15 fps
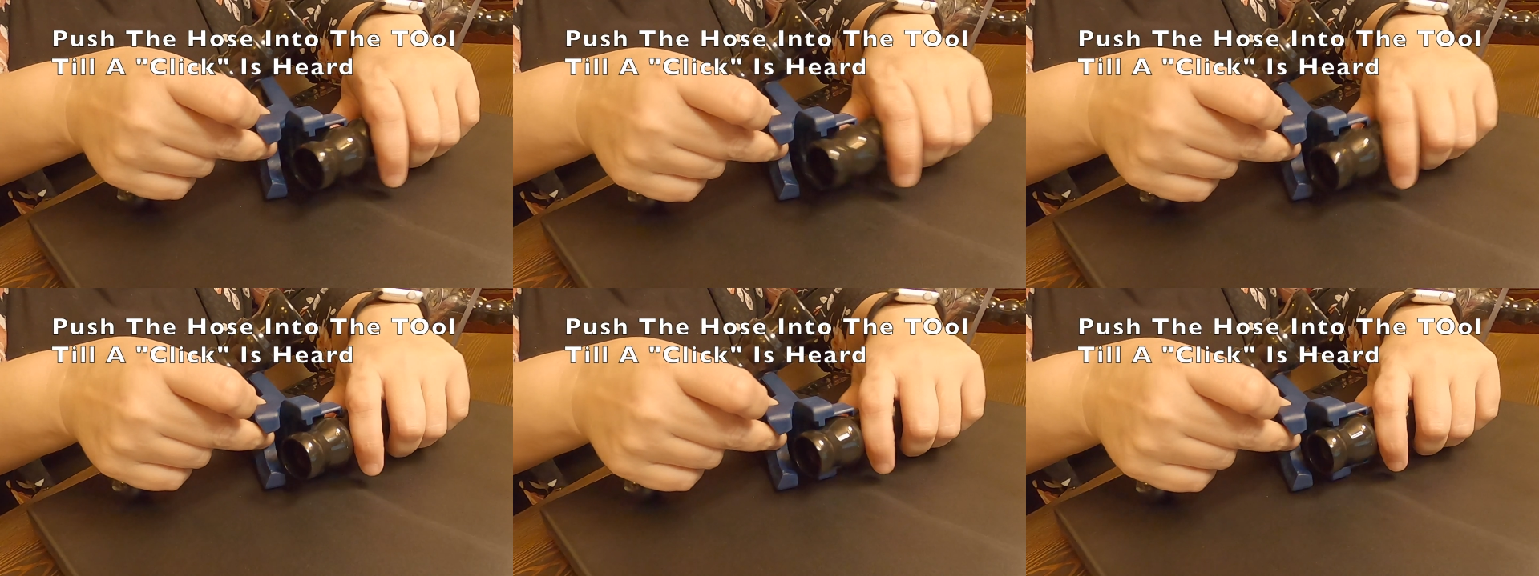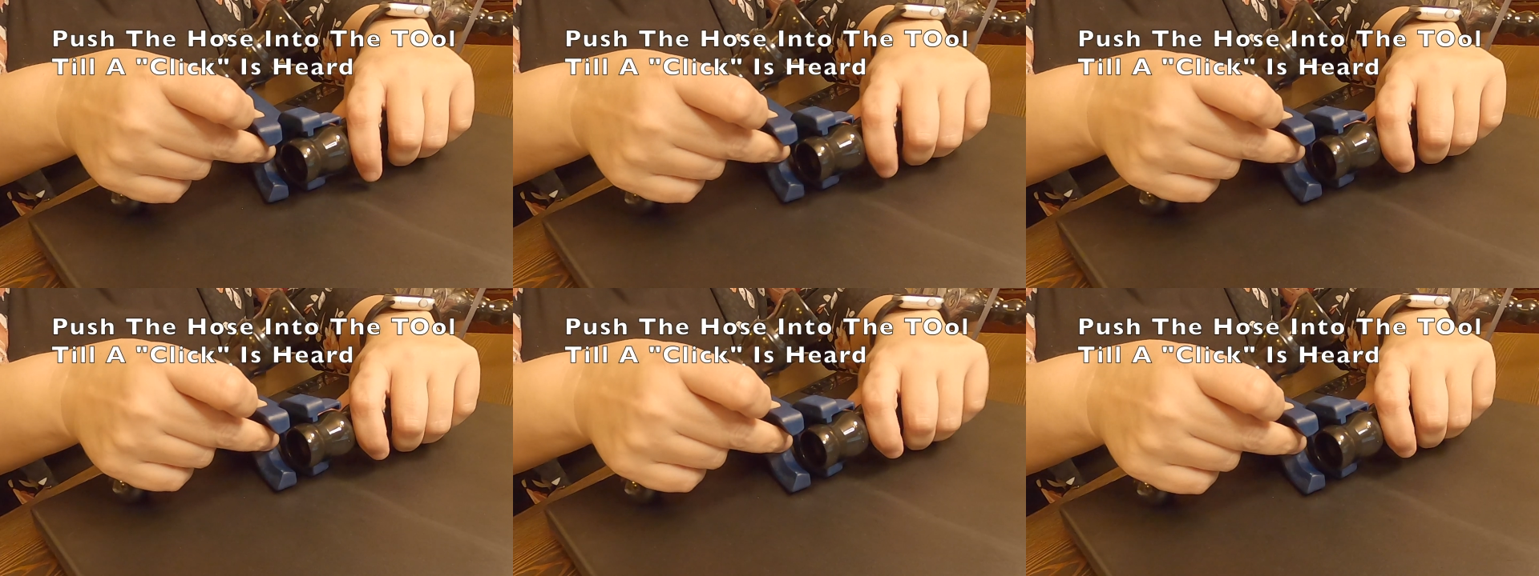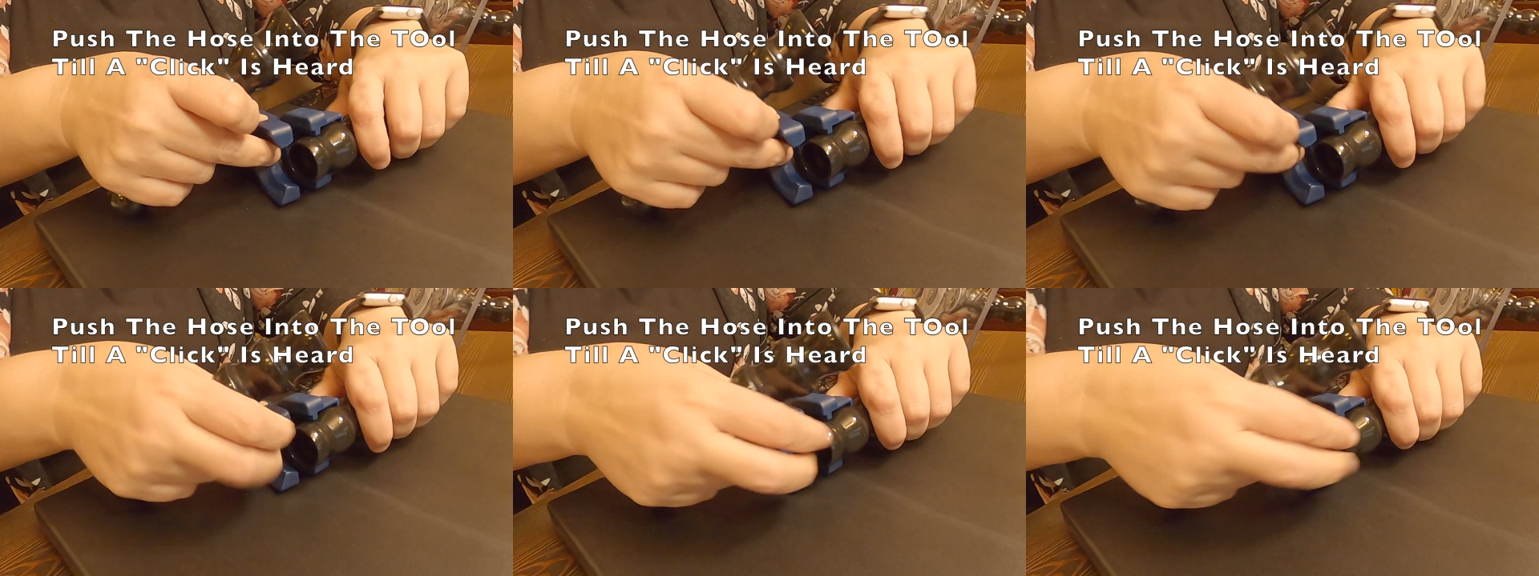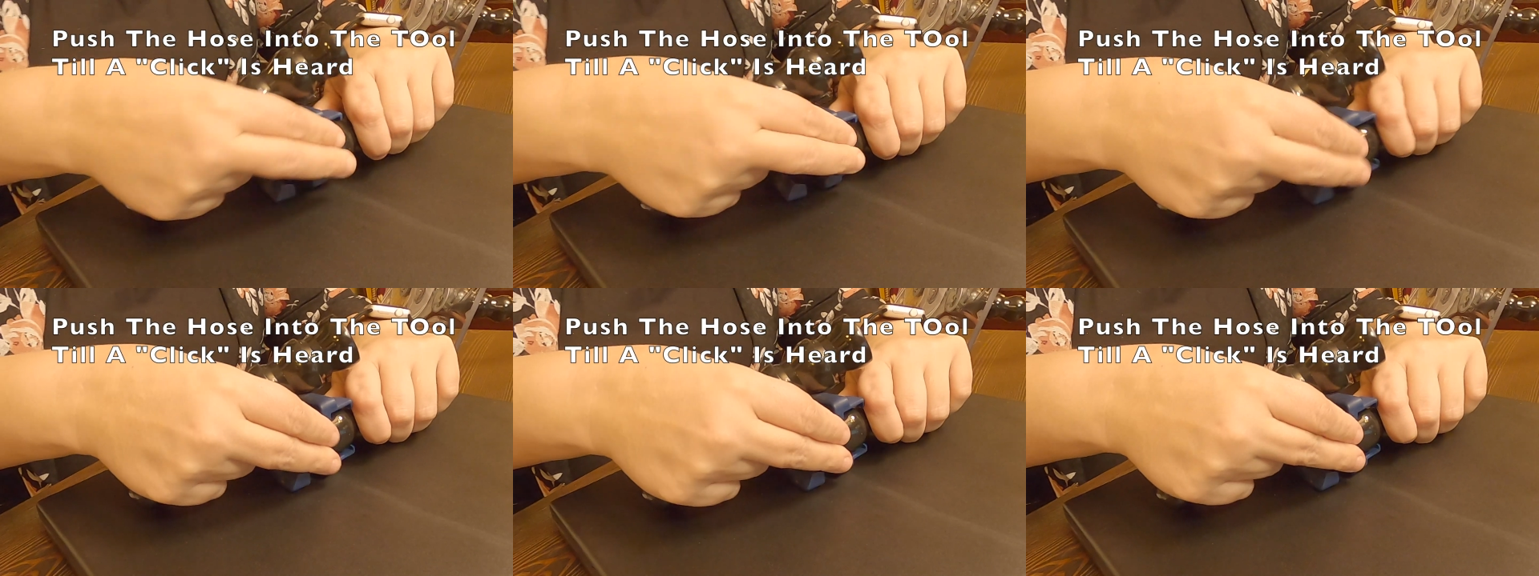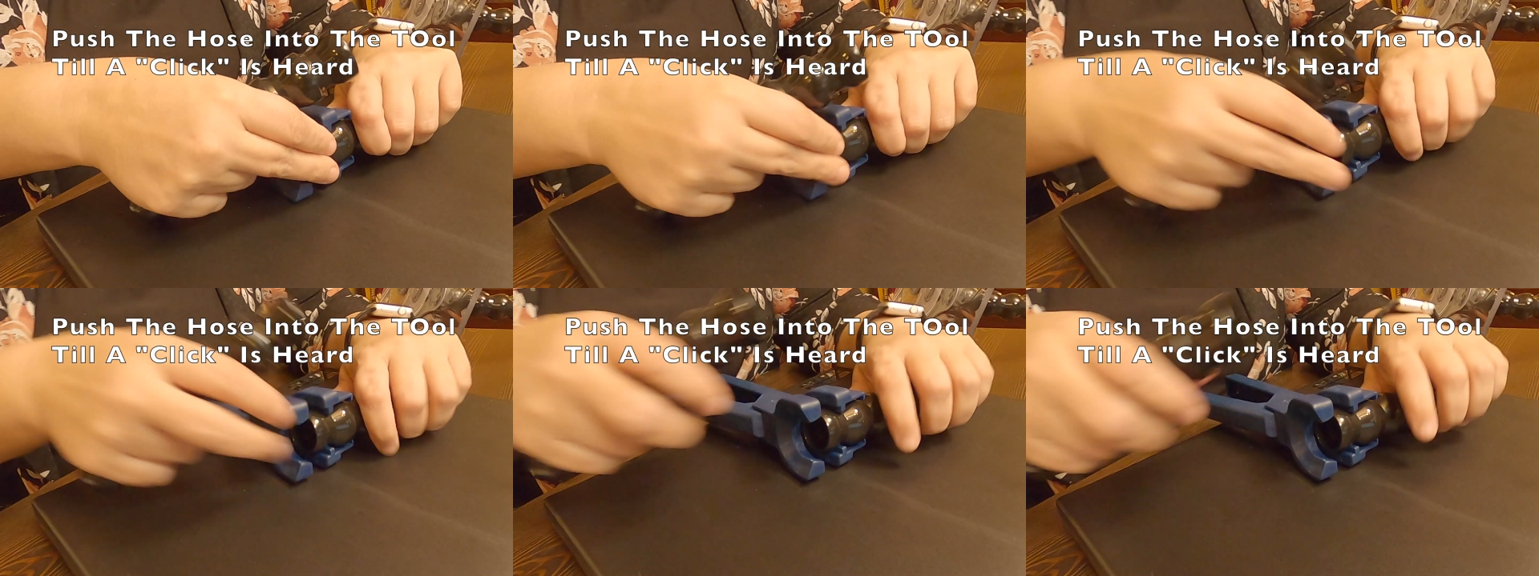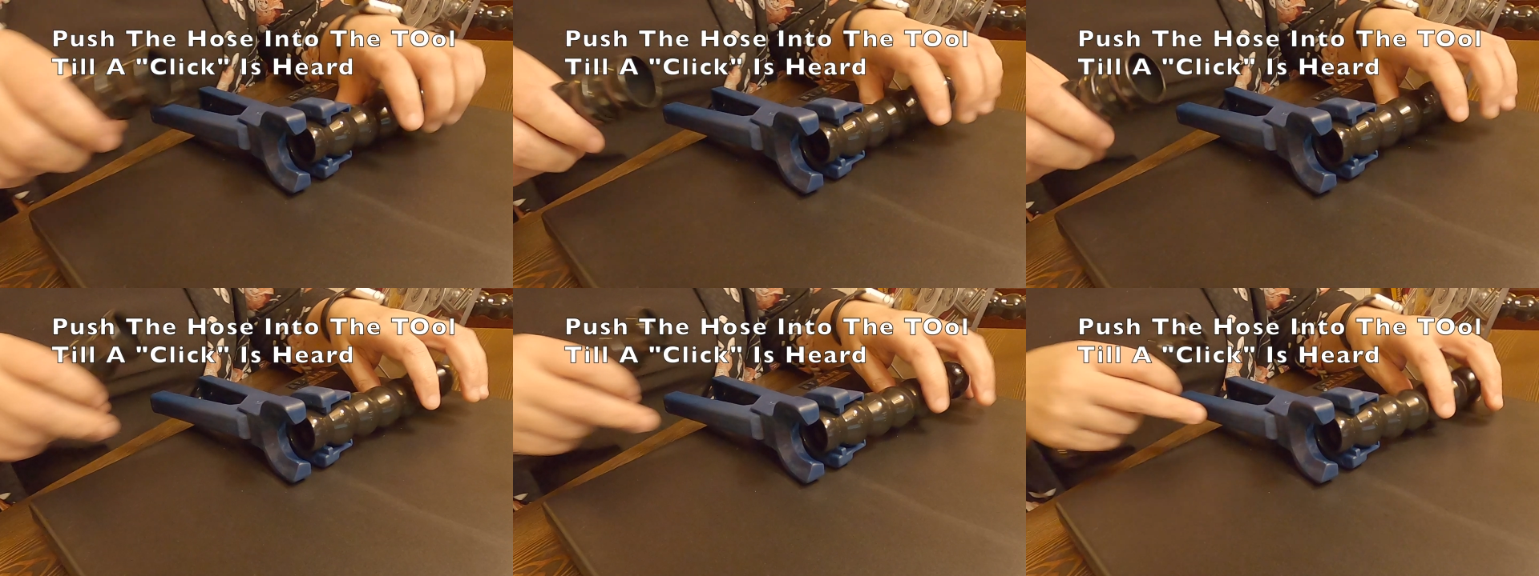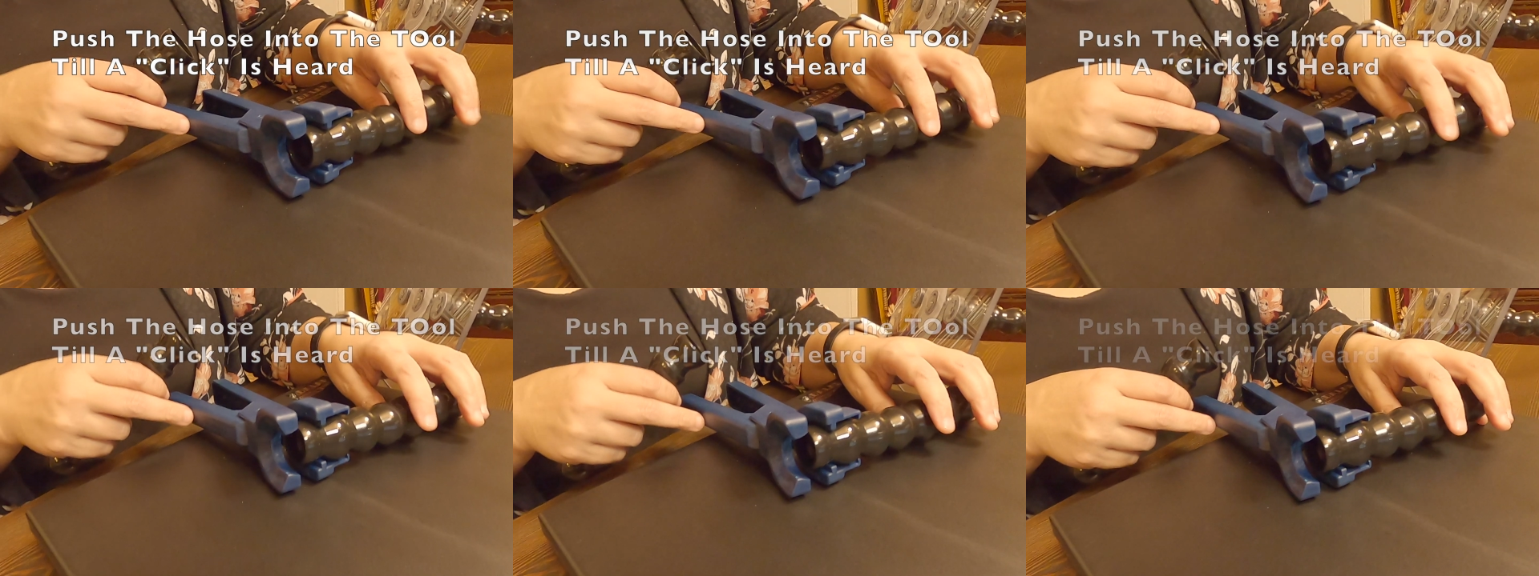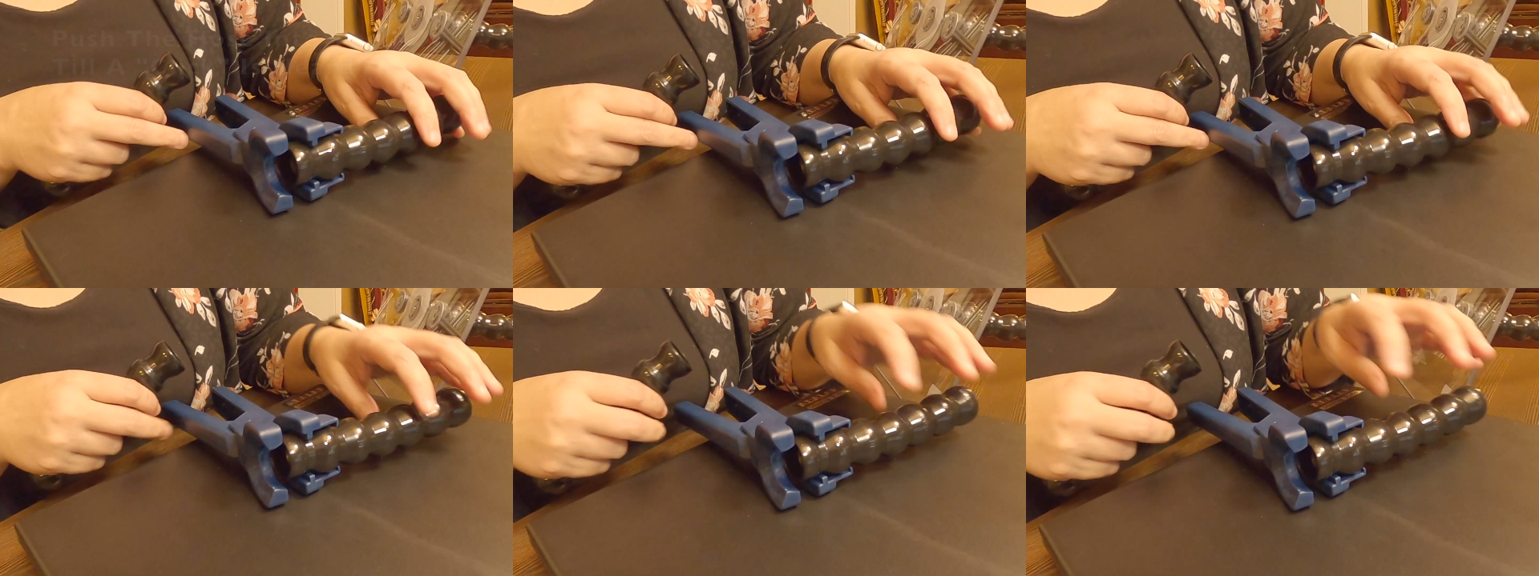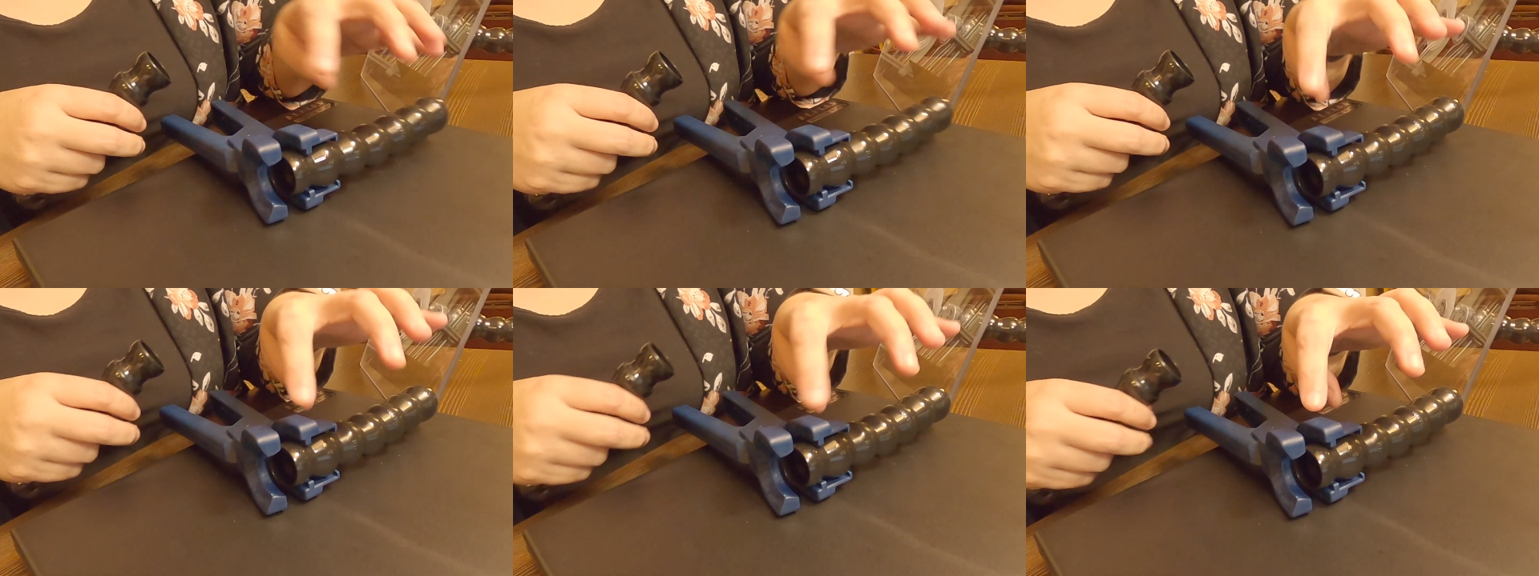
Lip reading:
Nobody's mouth can be seen.